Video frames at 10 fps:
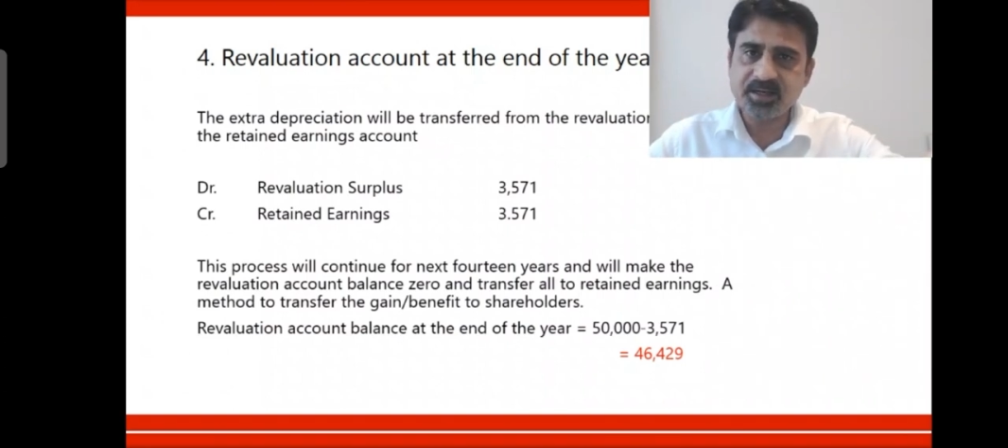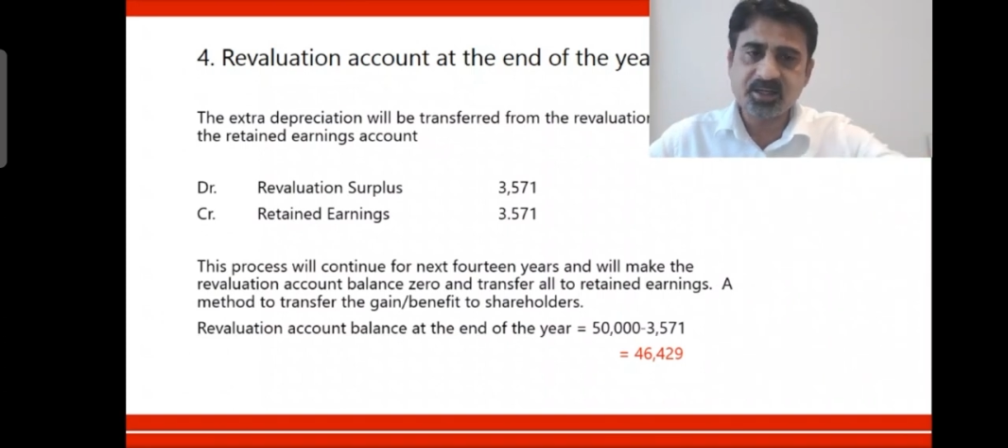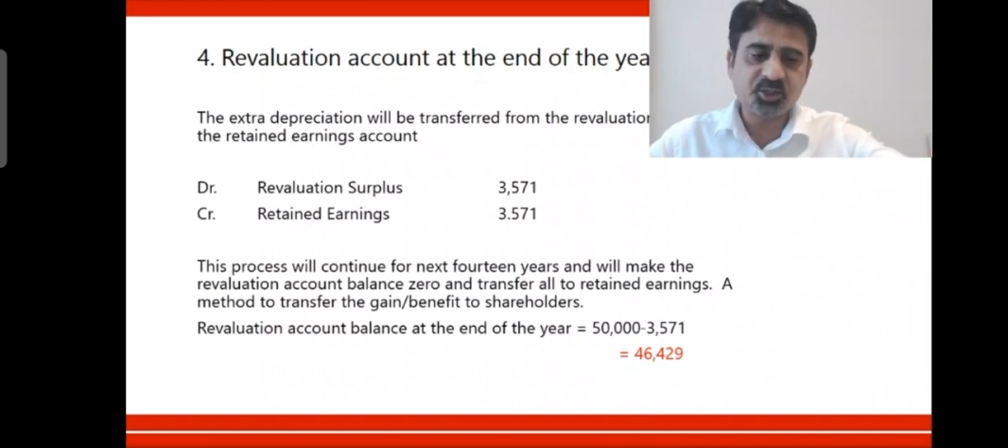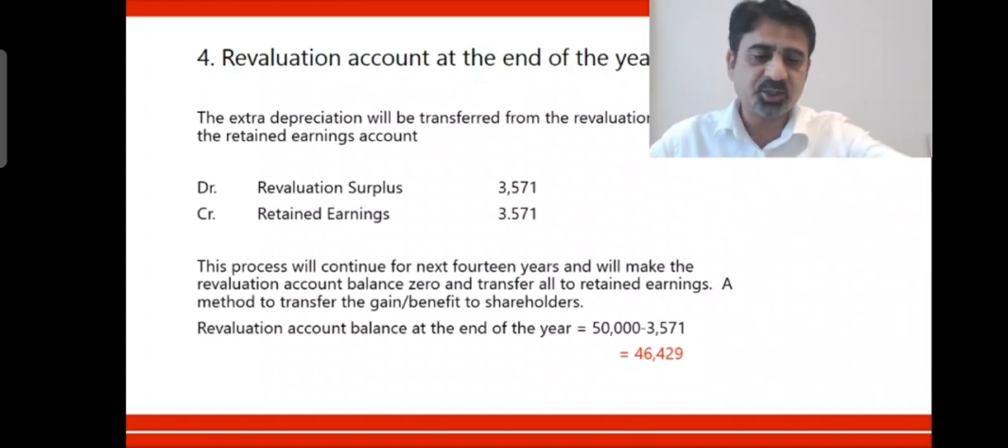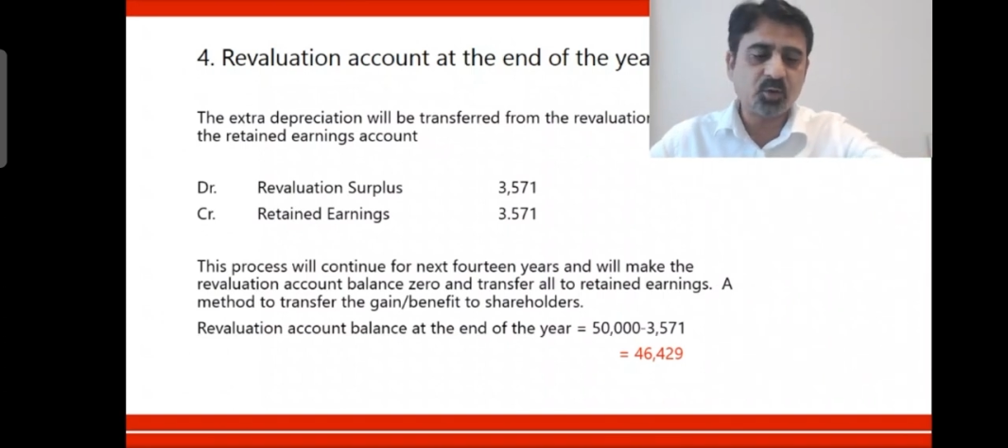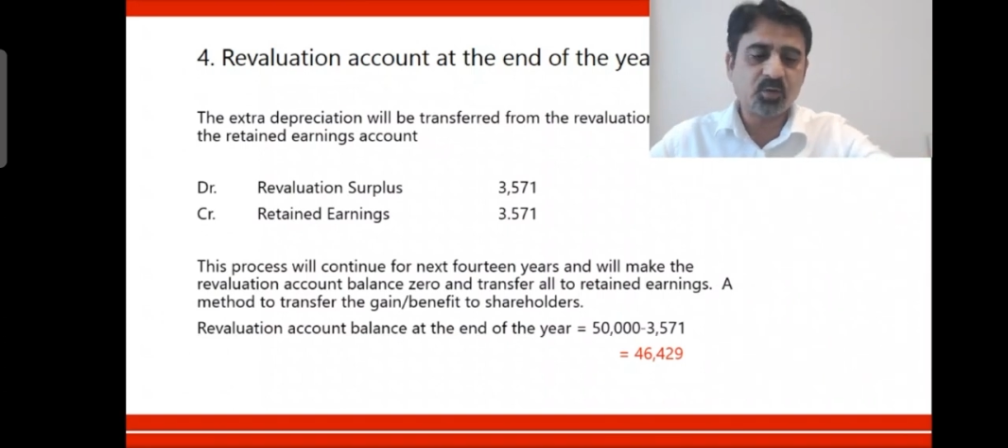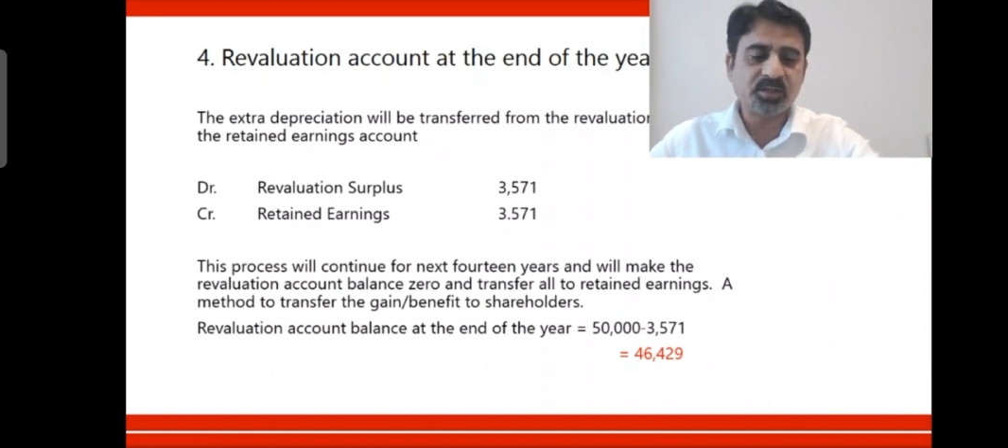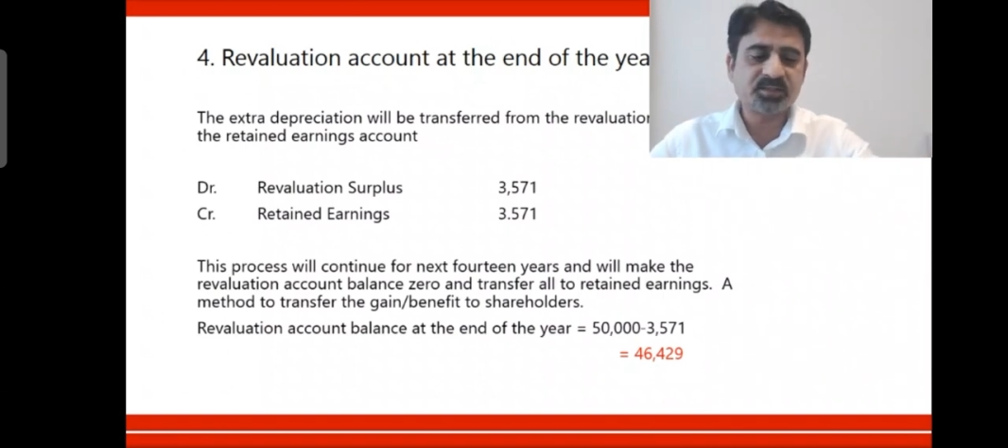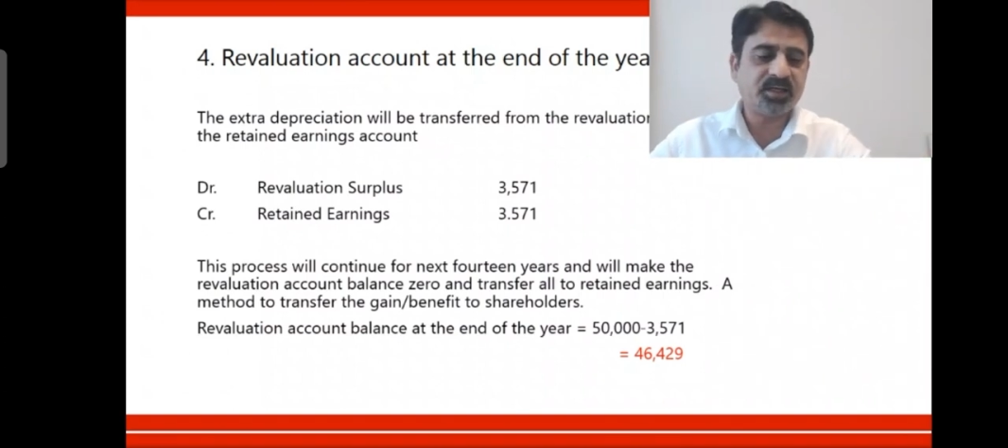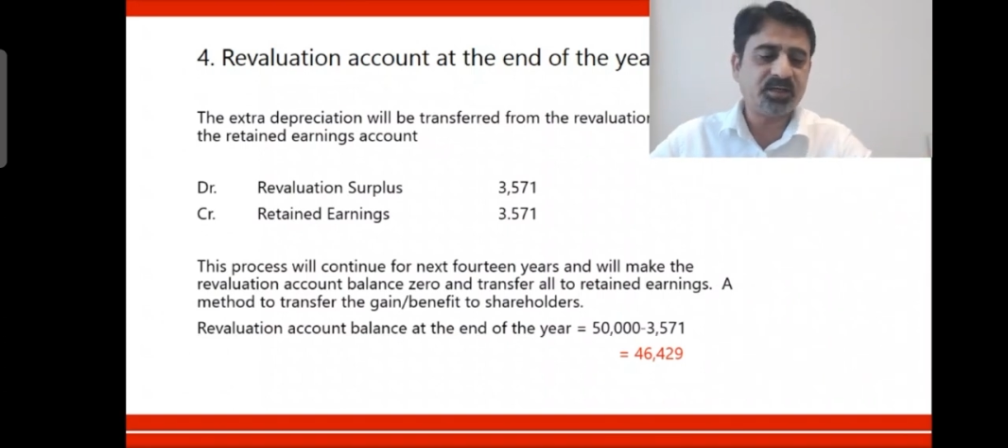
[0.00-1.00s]
and
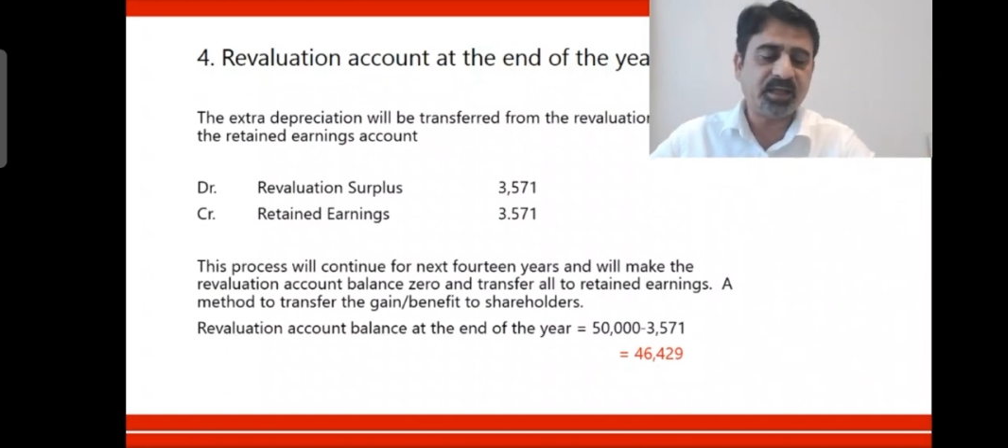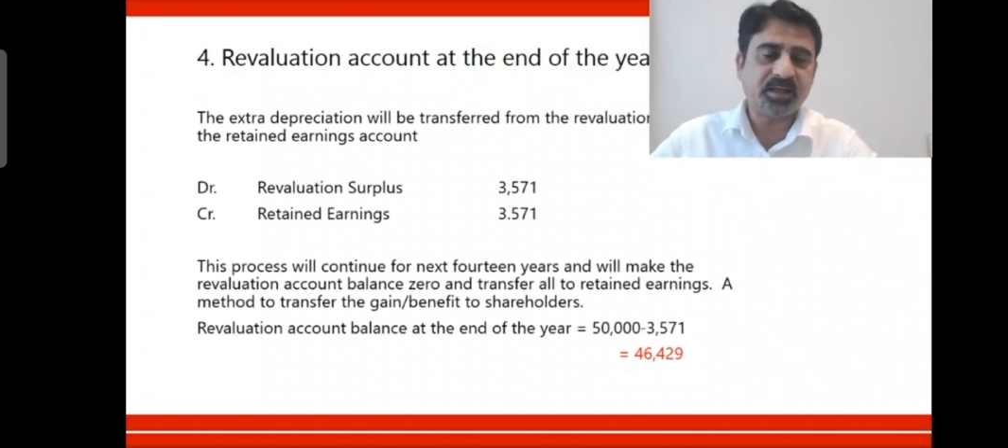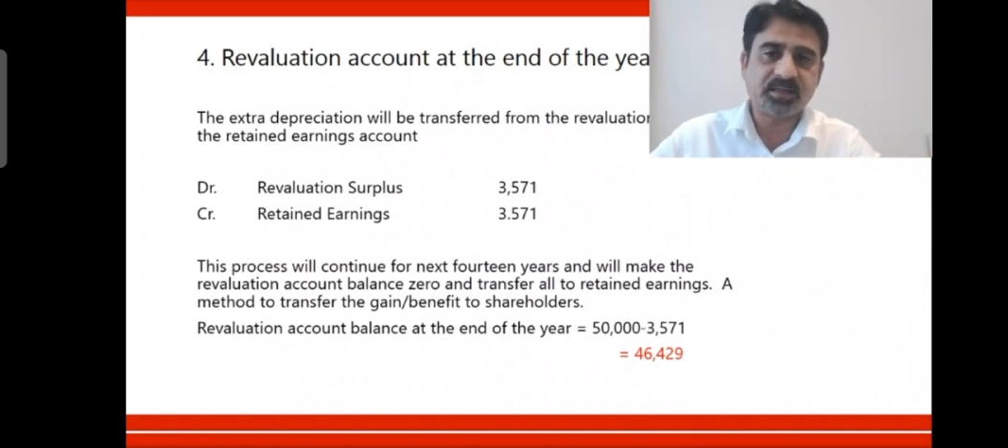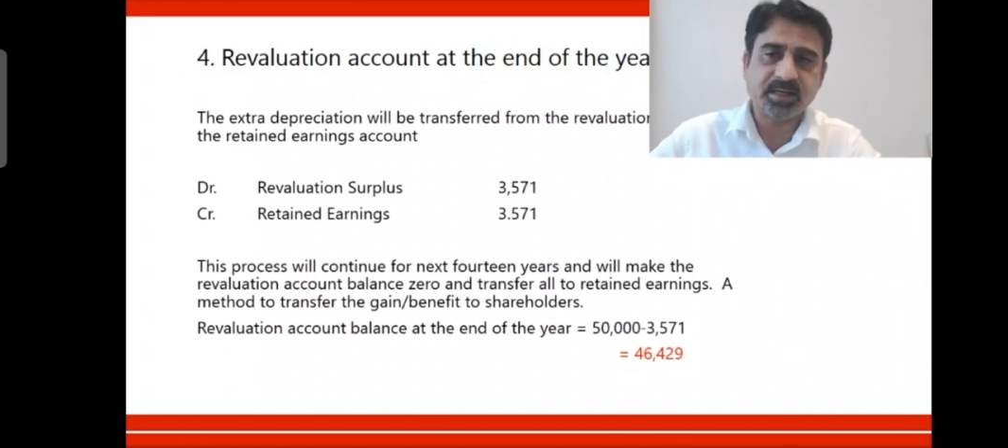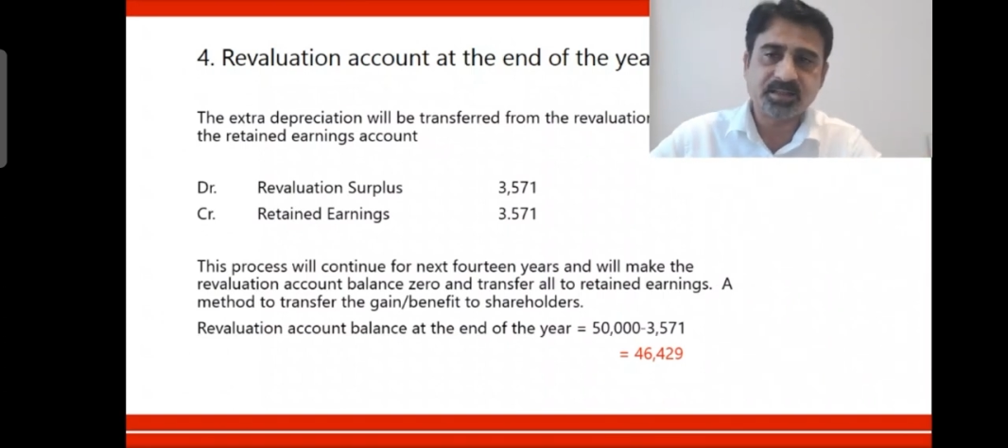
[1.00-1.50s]
shareholders can take it that.